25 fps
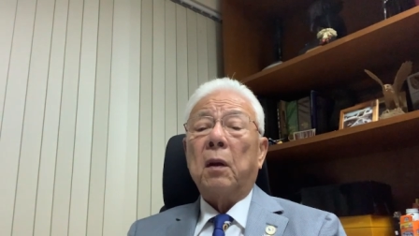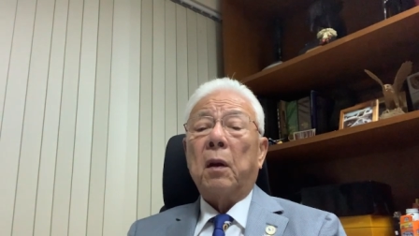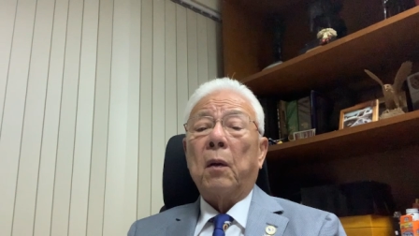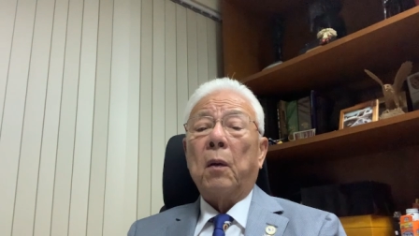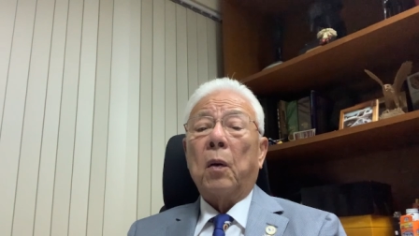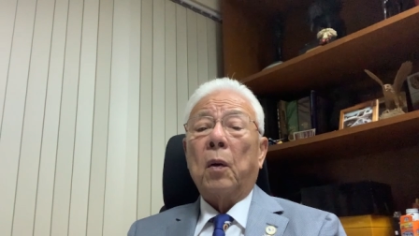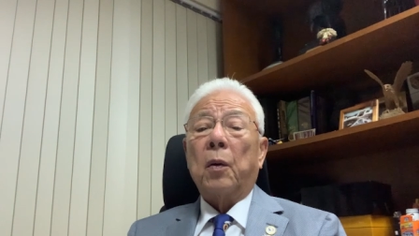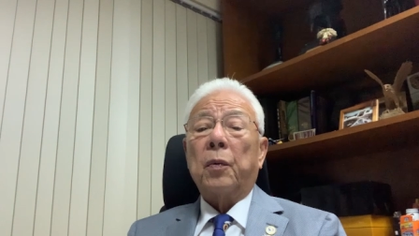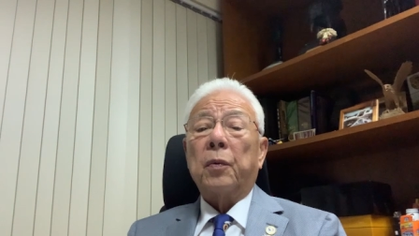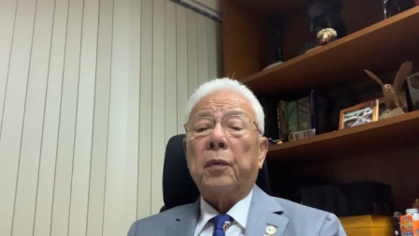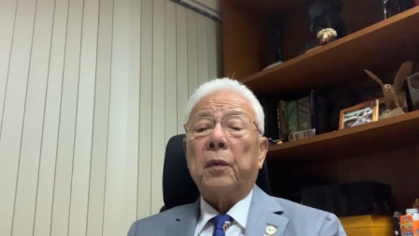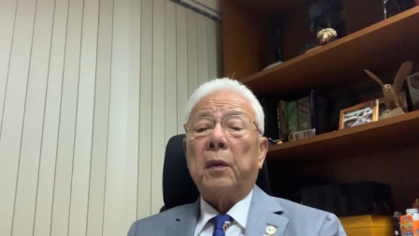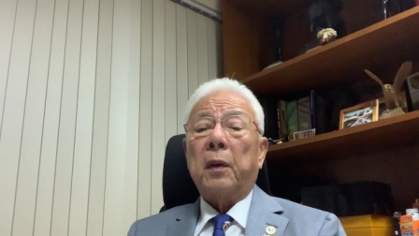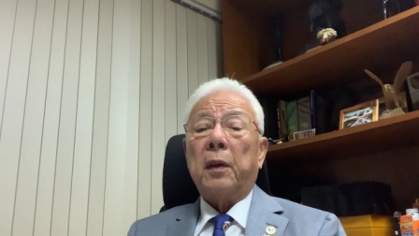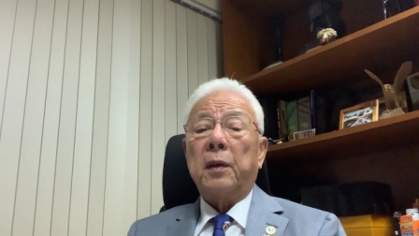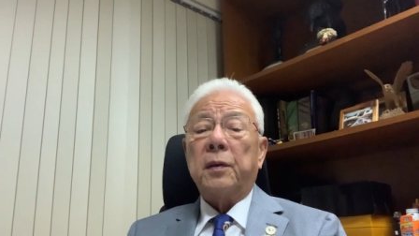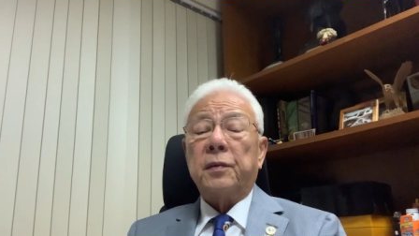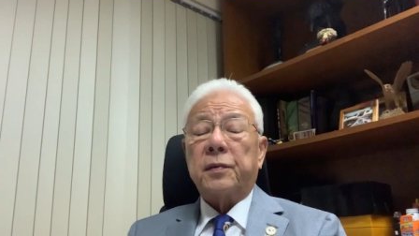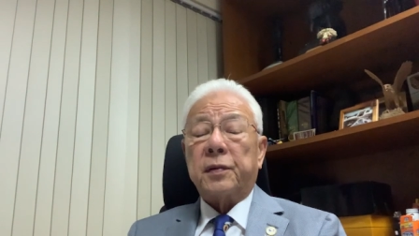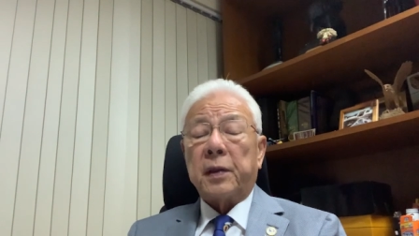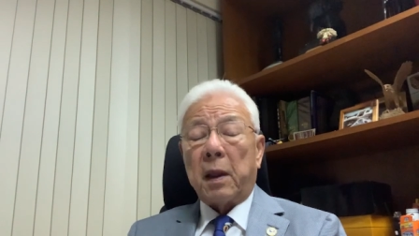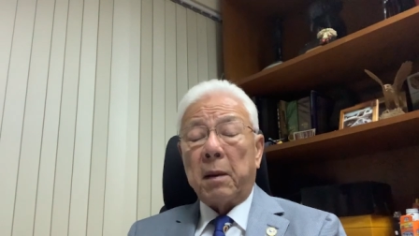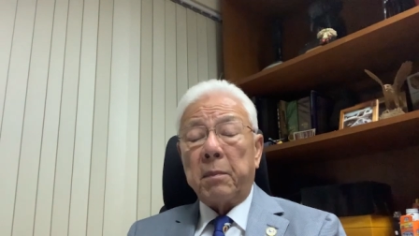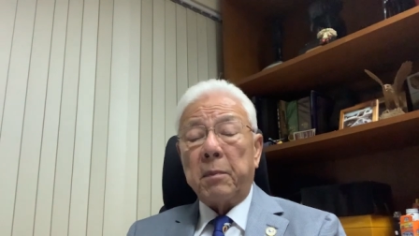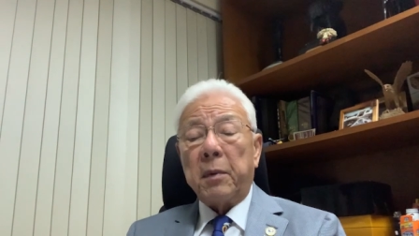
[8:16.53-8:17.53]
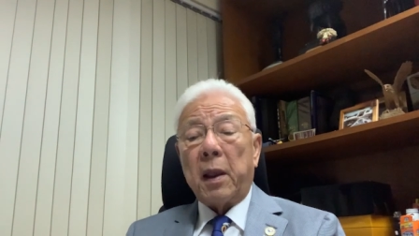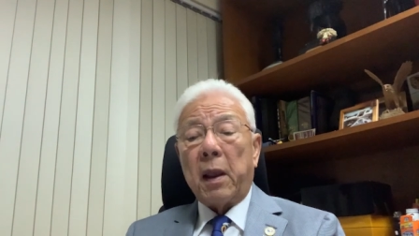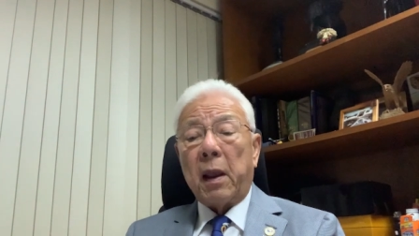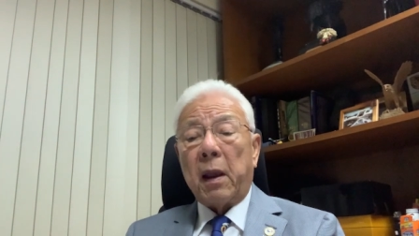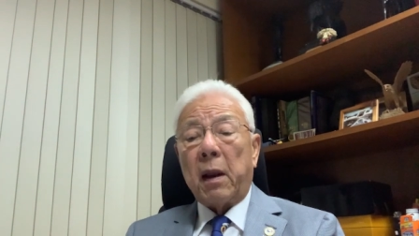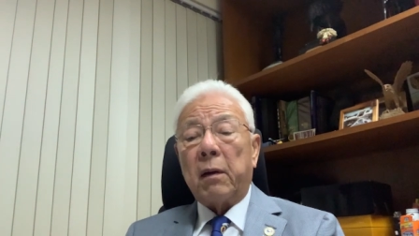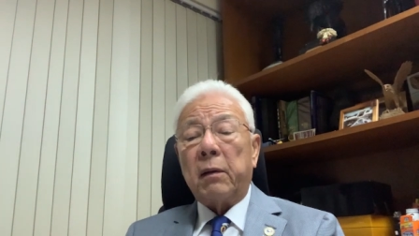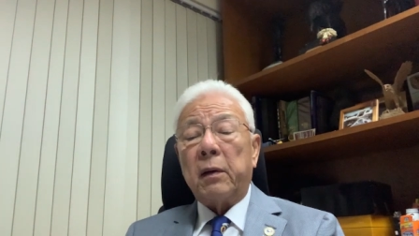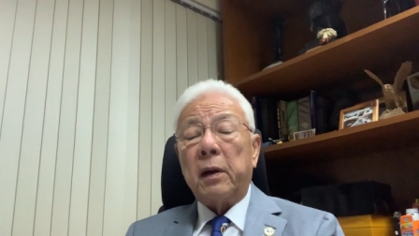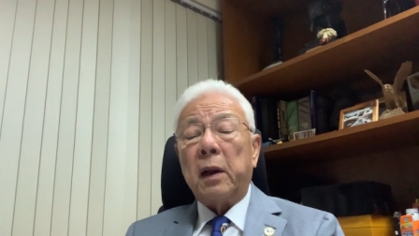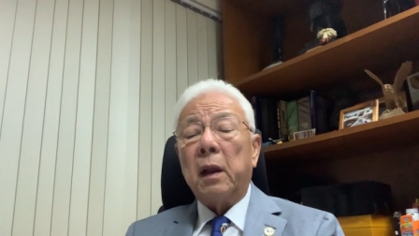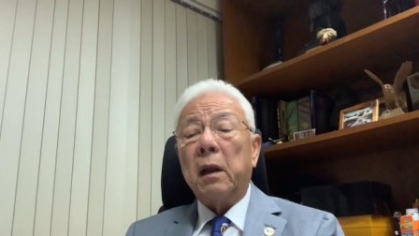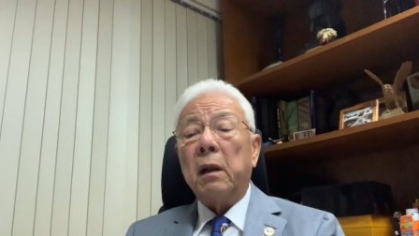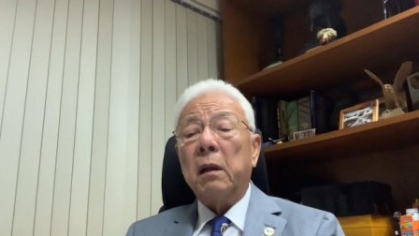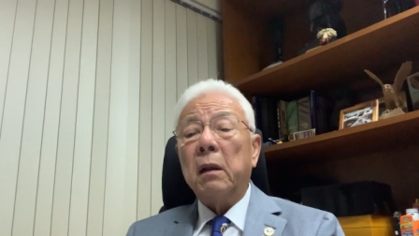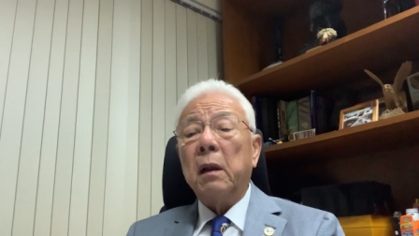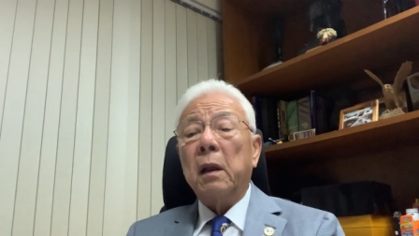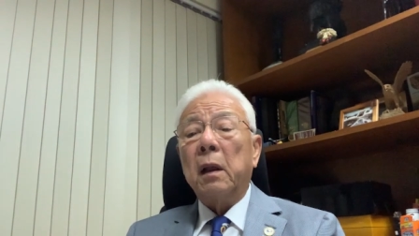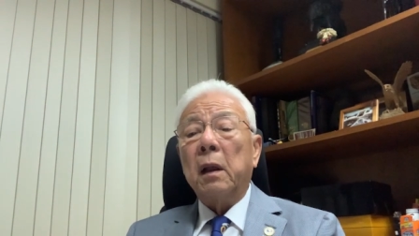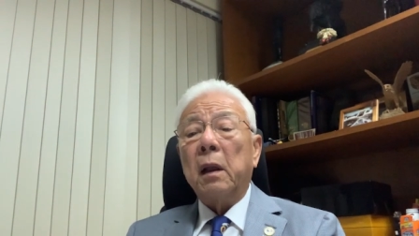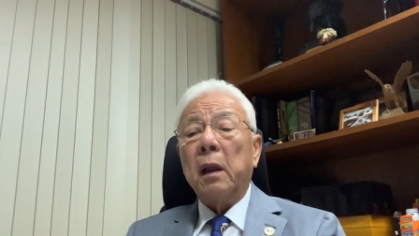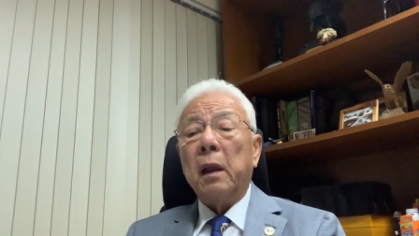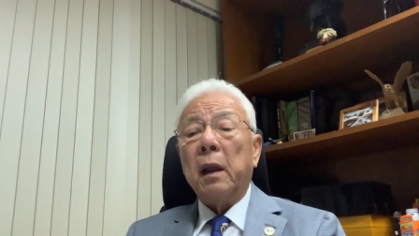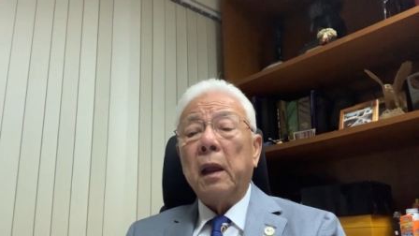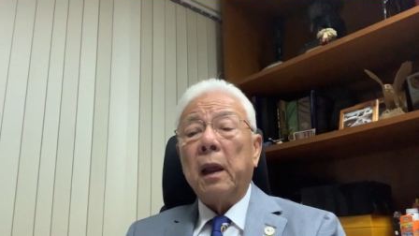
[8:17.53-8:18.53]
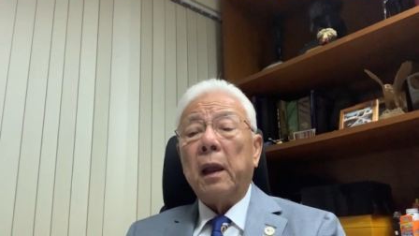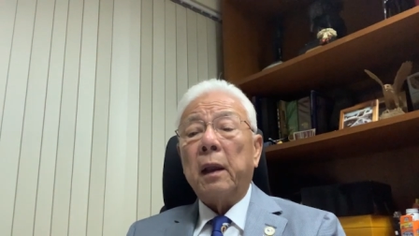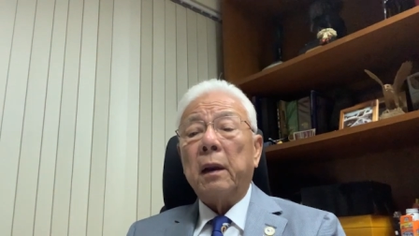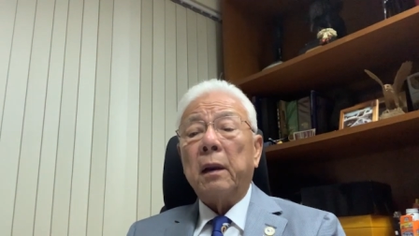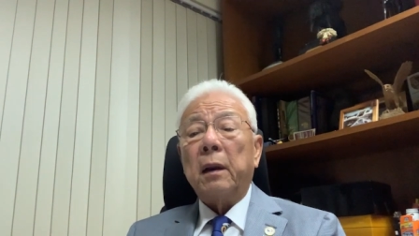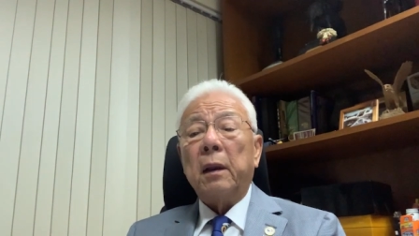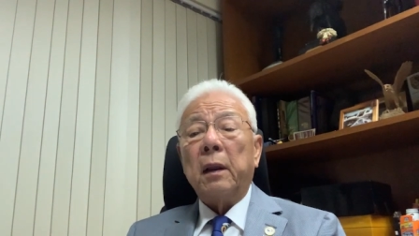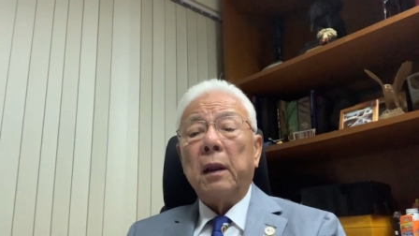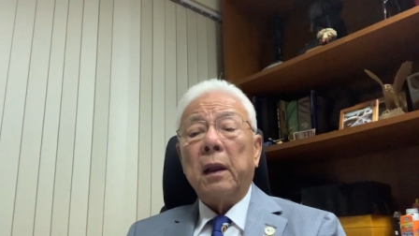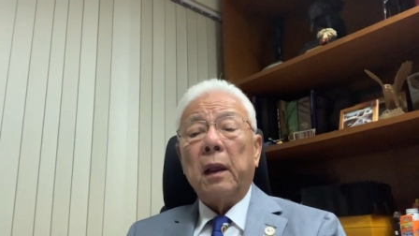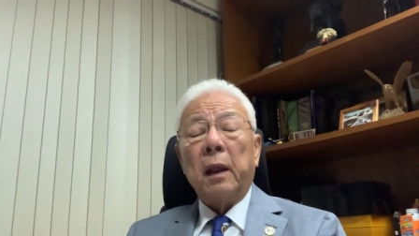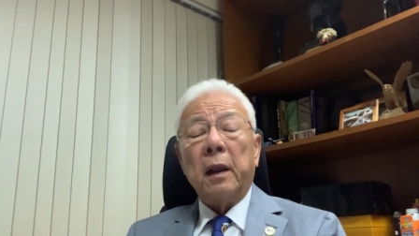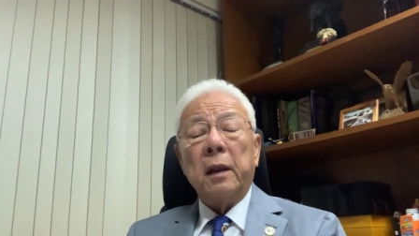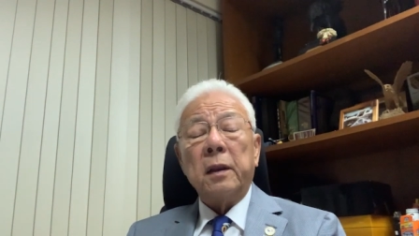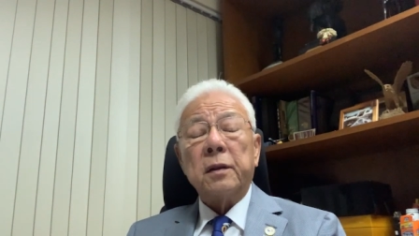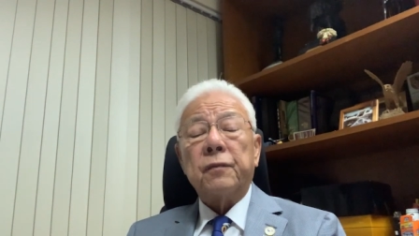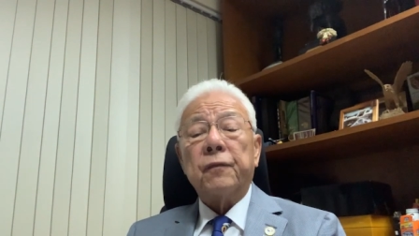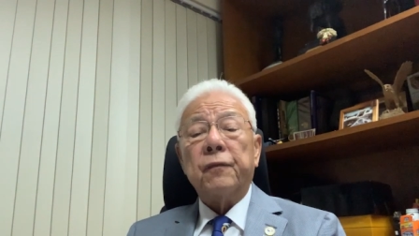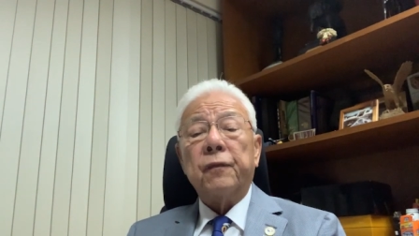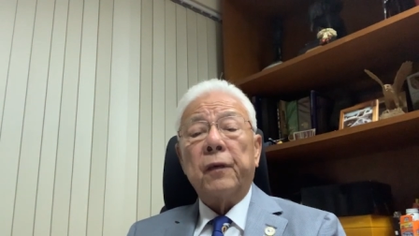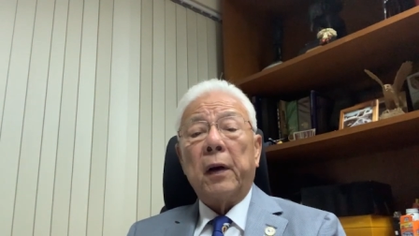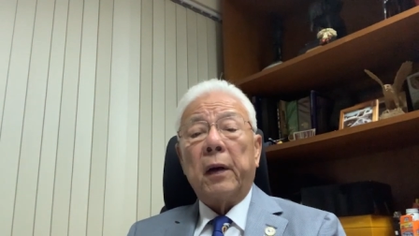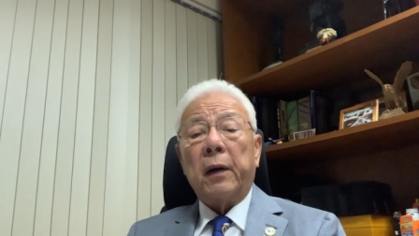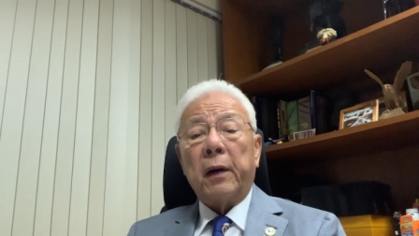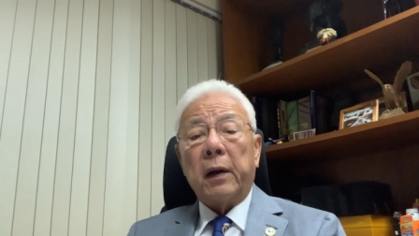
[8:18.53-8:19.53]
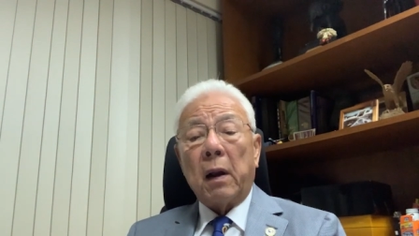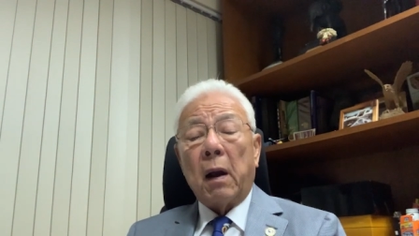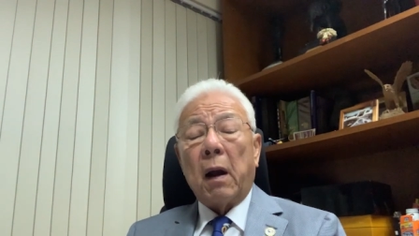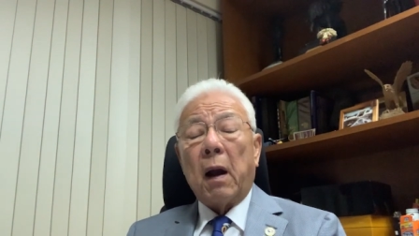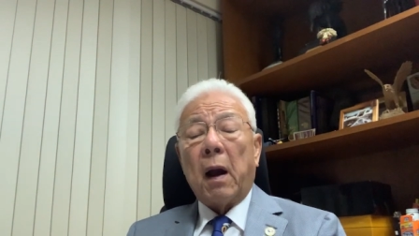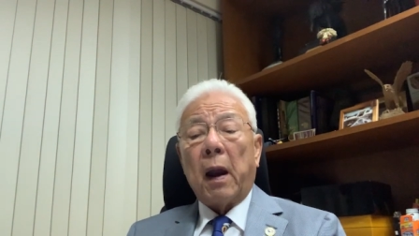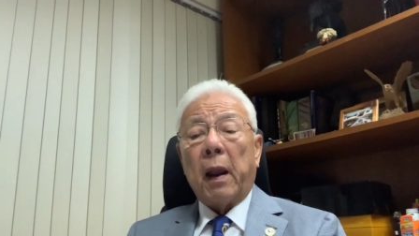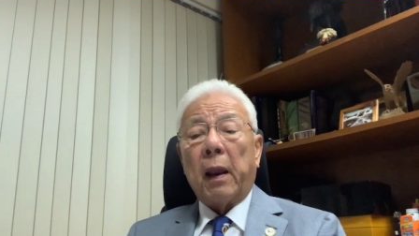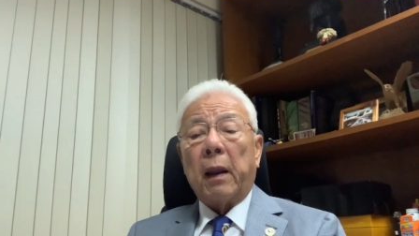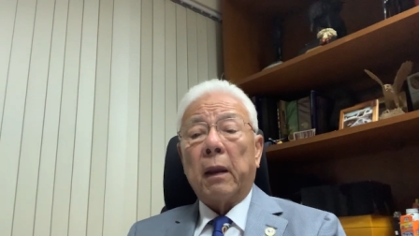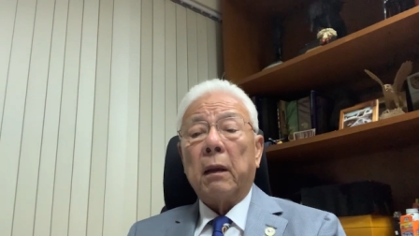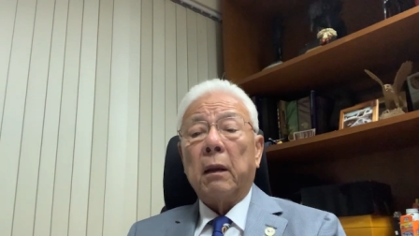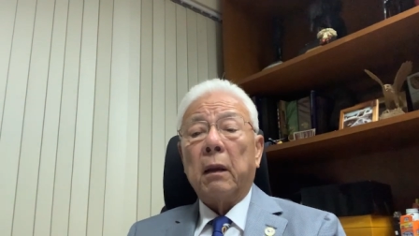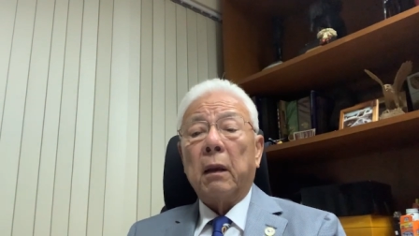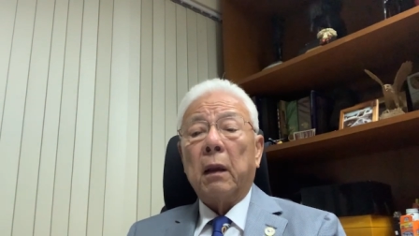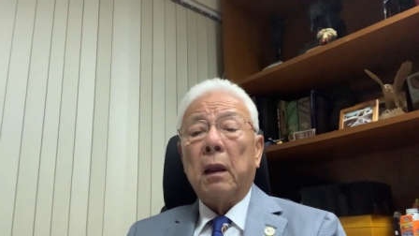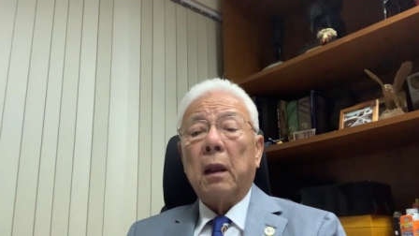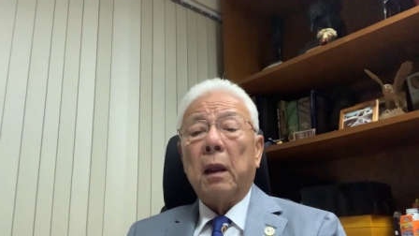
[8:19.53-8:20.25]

Isame area eh, is very high.